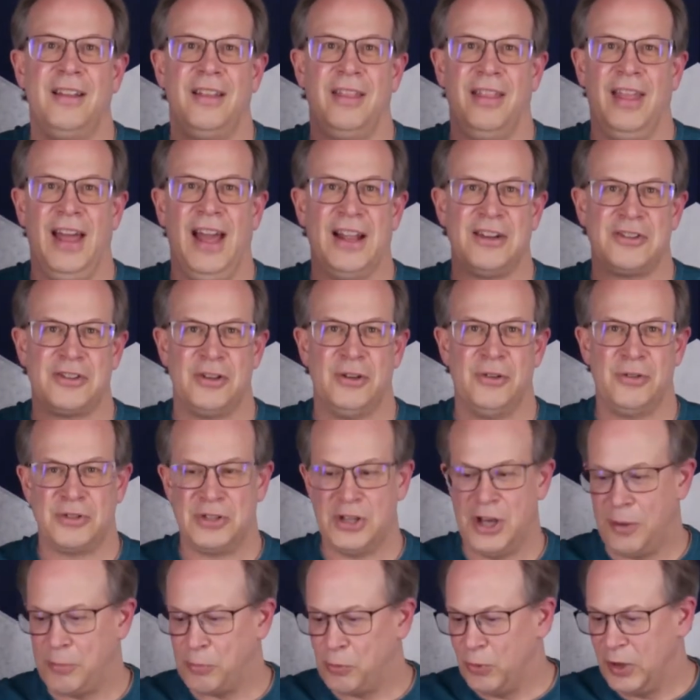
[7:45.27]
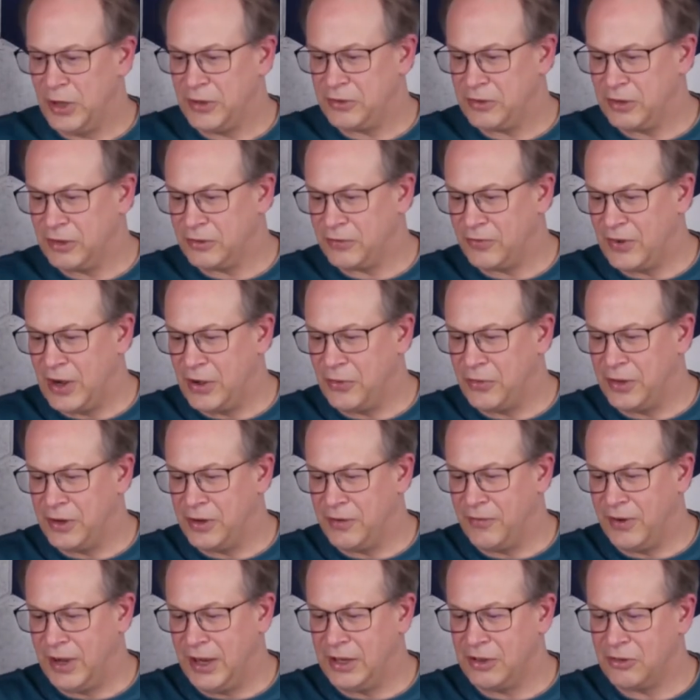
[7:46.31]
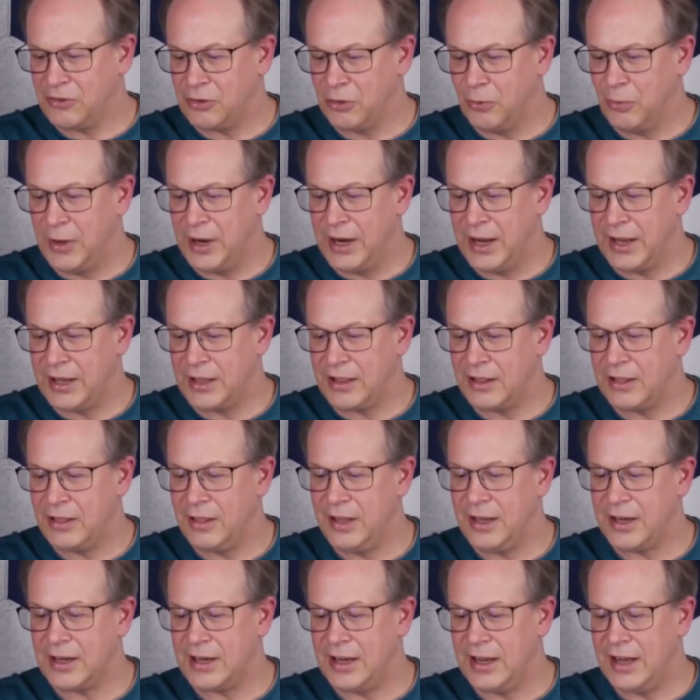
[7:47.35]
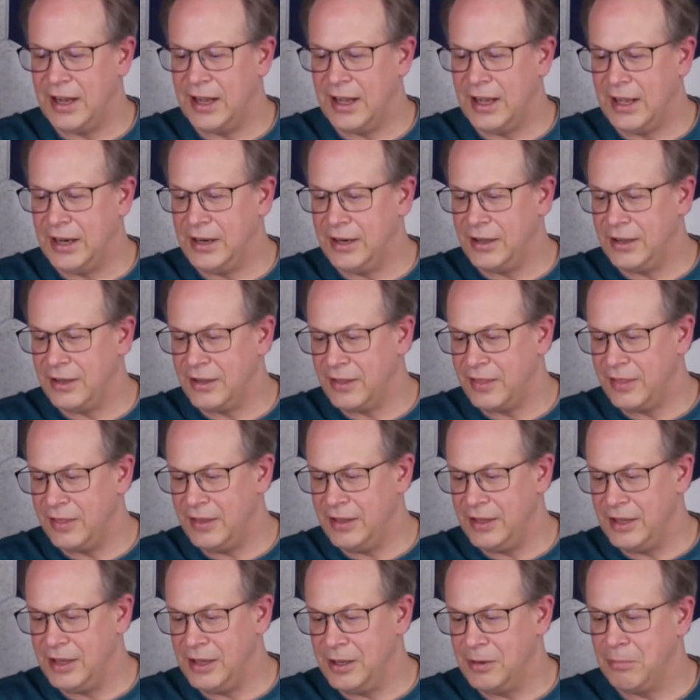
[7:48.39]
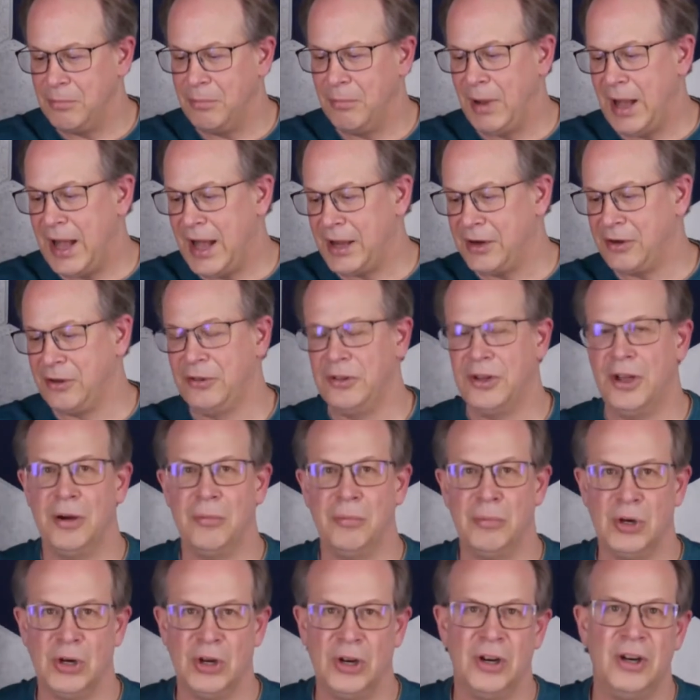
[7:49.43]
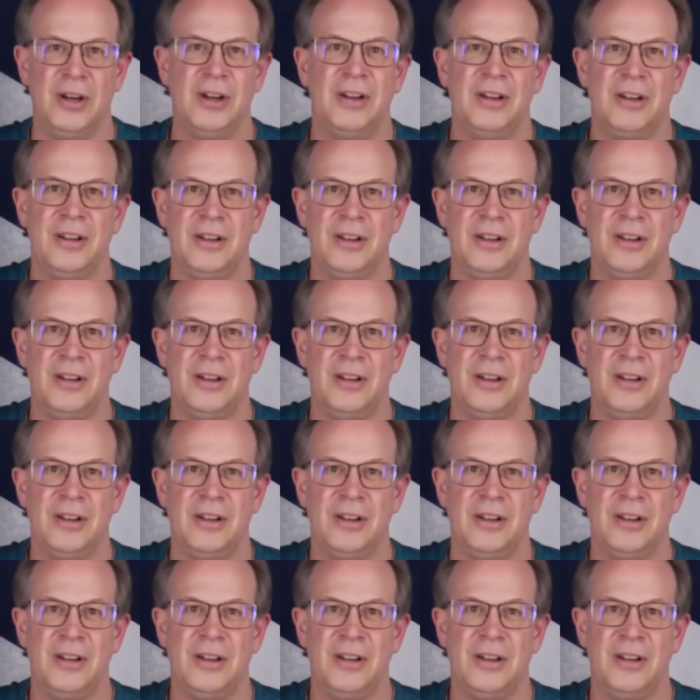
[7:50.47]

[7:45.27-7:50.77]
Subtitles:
That shows up once it's found the device. So when I click on the model number,